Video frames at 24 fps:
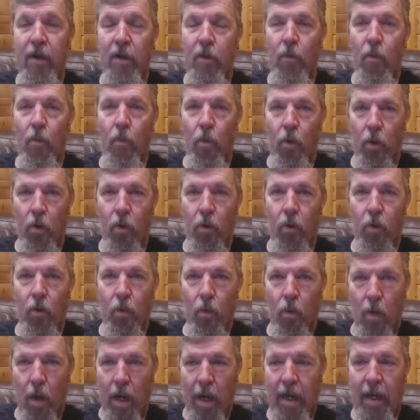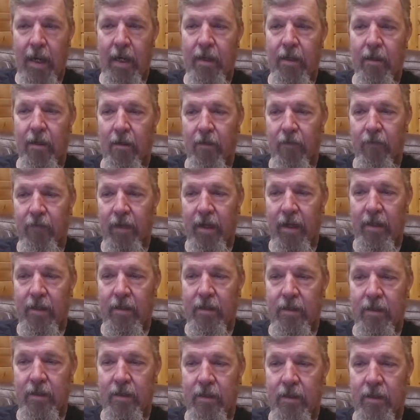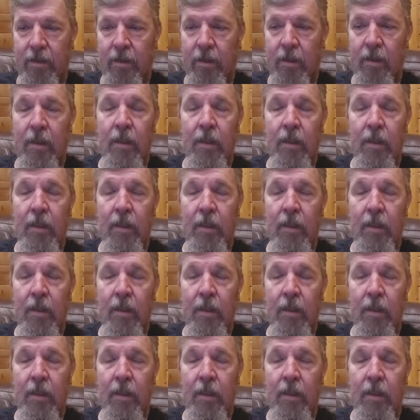a worldwide event.